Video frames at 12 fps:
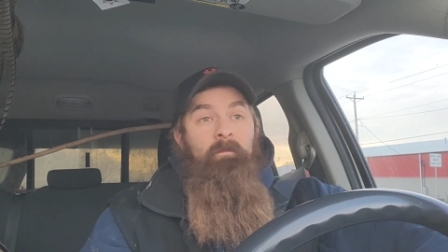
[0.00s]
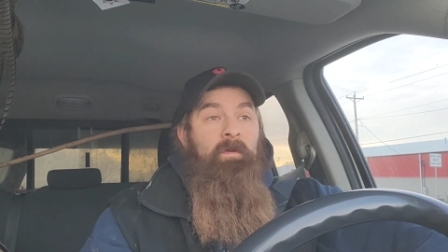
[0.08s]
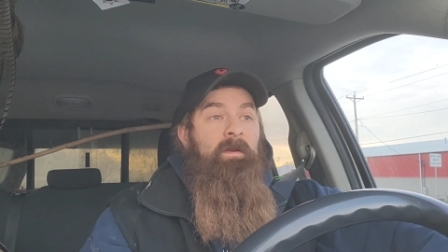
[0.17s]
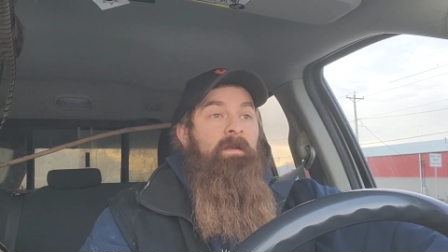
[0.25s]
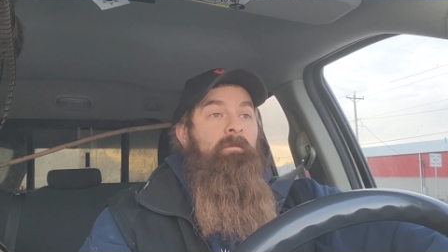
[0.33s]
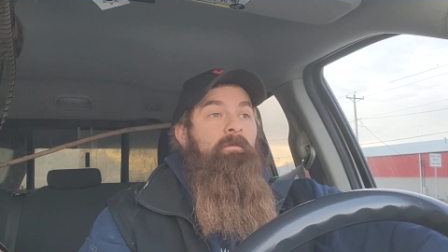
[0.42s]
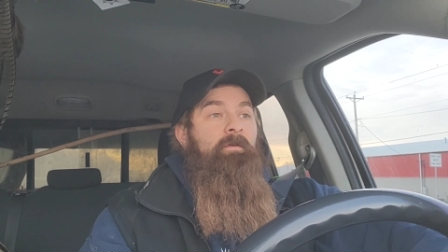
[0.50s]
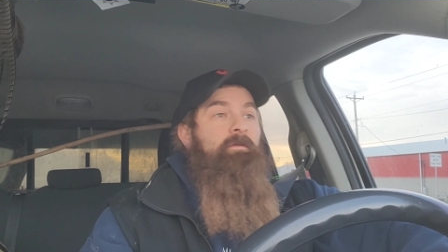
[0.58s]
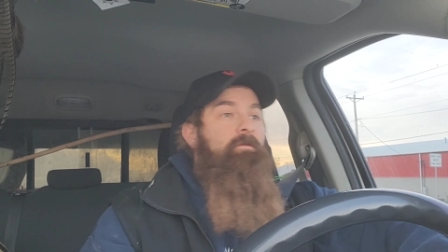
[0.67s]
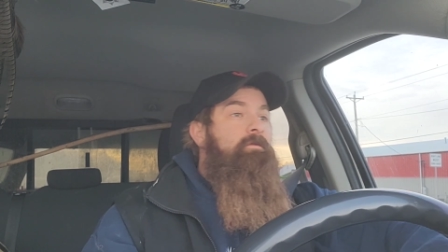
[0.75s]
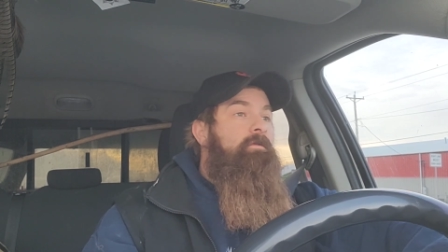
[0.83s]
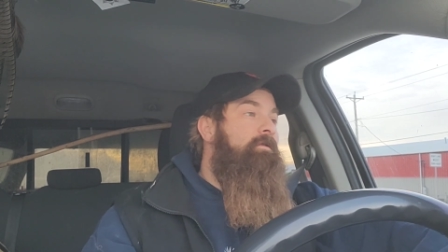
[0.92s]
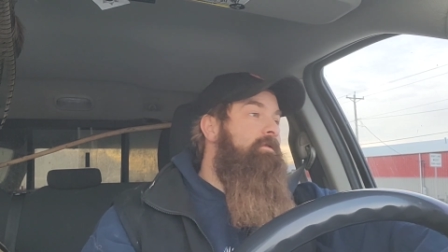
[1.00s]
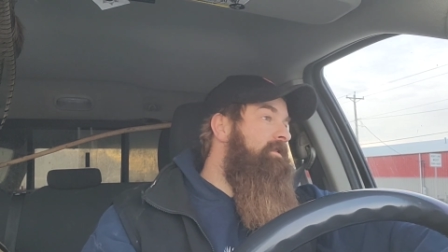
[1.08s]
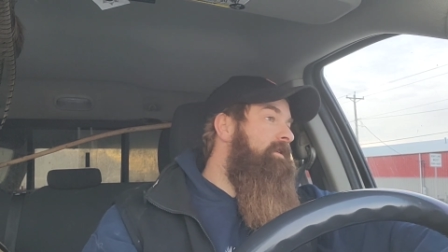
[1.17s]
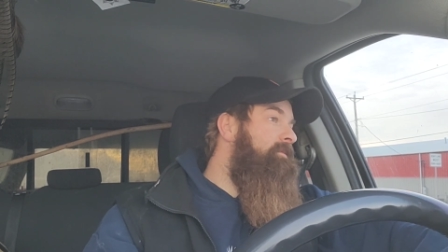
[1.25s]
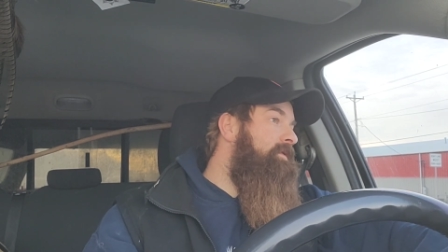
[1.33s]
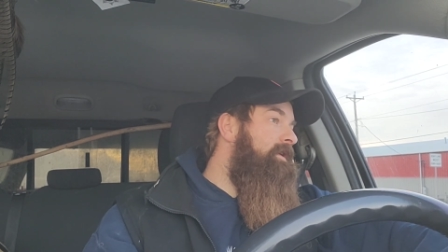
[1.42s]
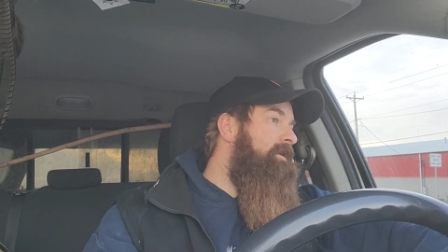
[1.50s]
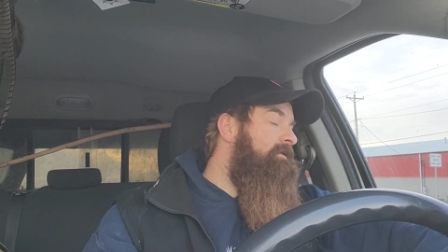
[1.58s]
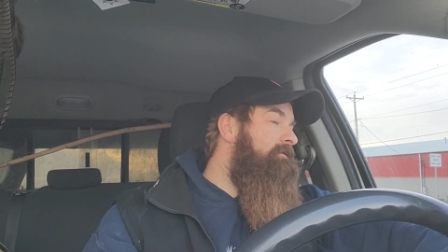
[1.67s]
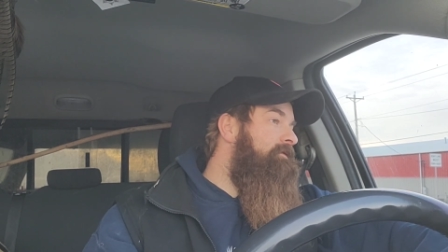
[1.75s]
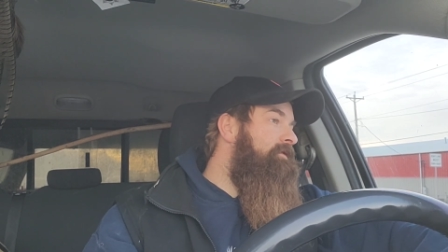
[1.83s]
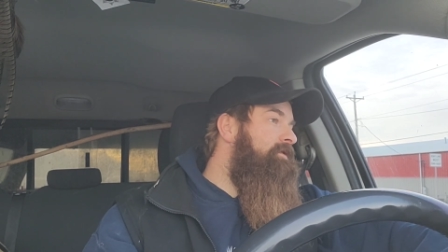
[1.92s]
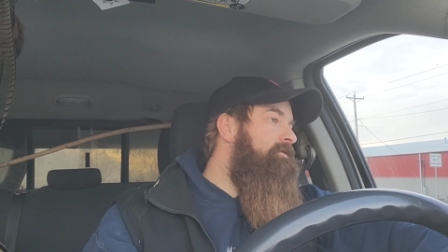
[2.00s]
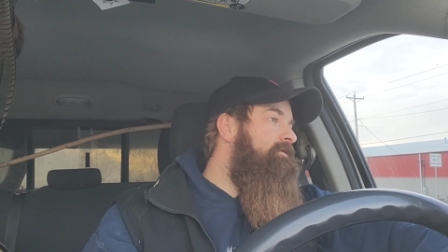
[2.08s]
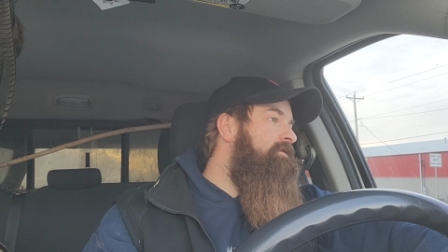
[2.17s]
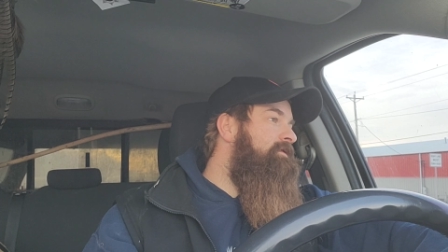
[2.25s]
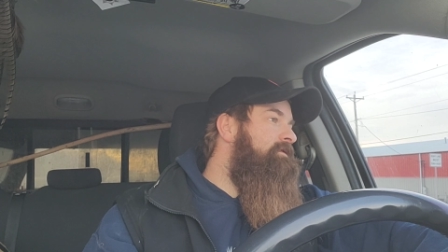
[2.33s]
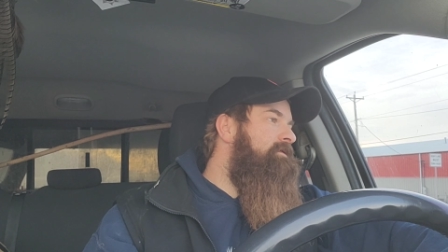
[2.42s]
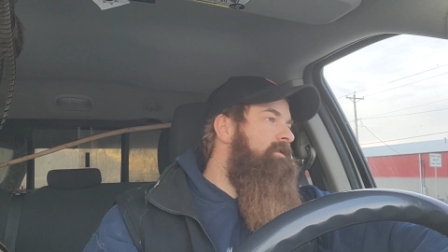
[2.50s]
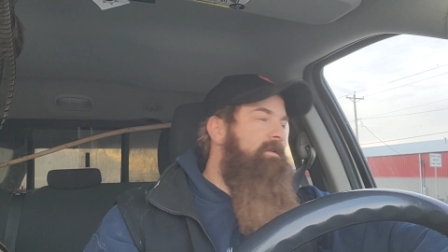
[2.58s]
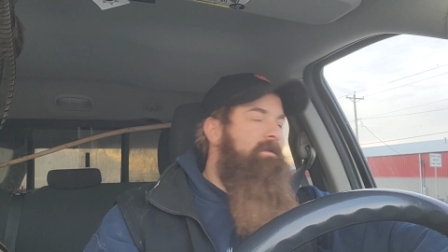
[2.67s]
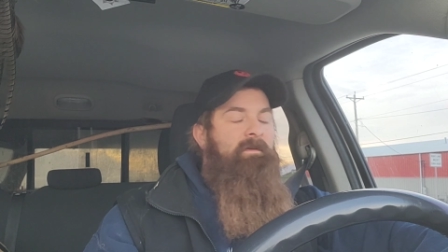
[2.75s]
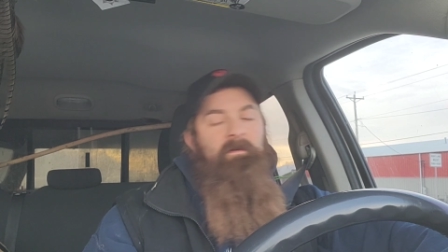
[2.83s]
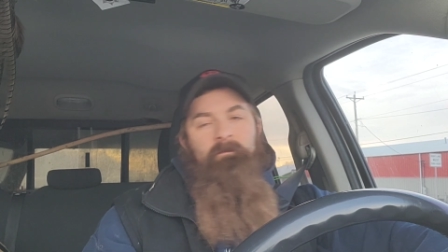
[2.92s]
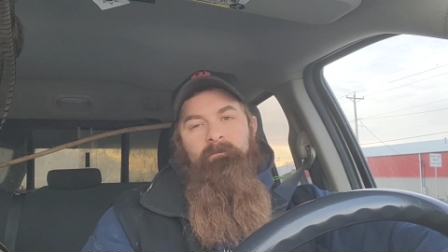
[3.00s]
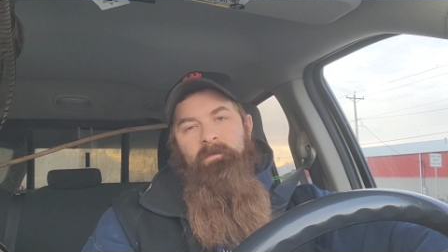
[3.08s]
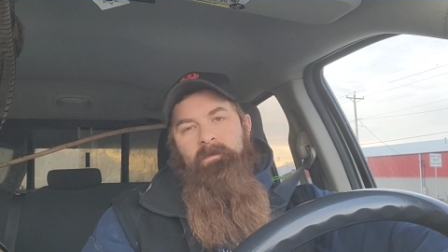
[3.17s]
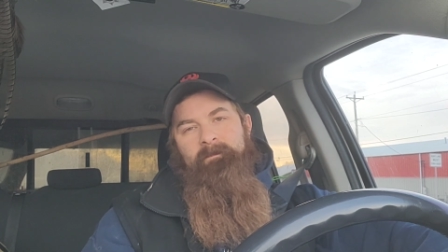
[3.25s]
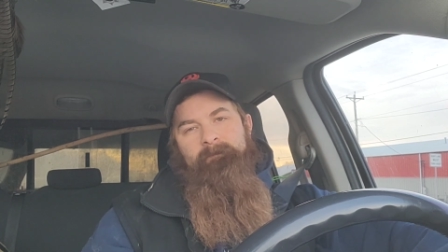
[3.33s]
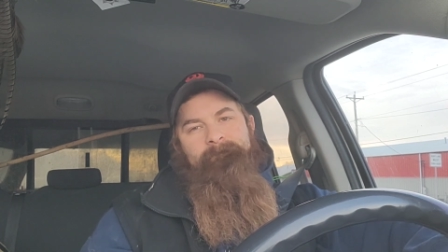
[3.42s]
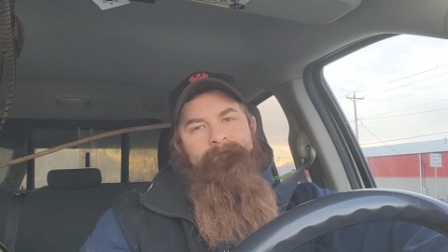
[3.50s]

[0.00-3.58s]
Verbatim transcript: being able to do those dumb product reviews. Not dumb, but